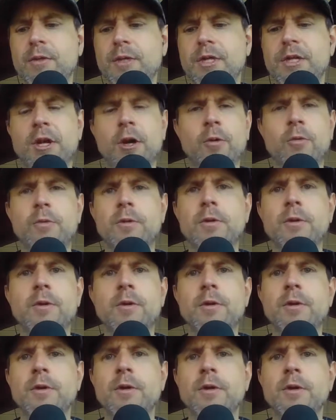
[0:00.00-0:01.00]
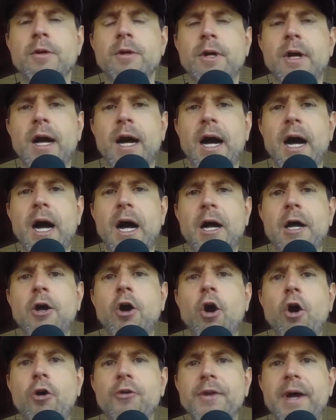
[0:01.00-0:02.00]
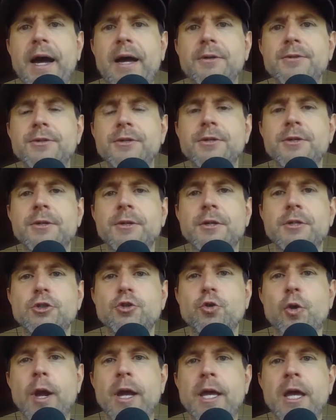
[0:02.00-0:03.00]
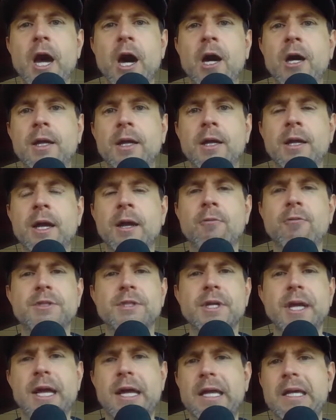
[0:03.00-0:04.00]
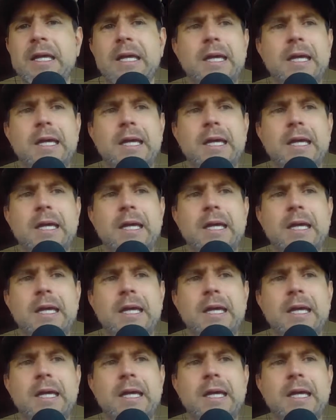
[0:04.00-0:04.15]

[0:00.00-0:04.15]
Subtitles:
called out Trae Young and was like,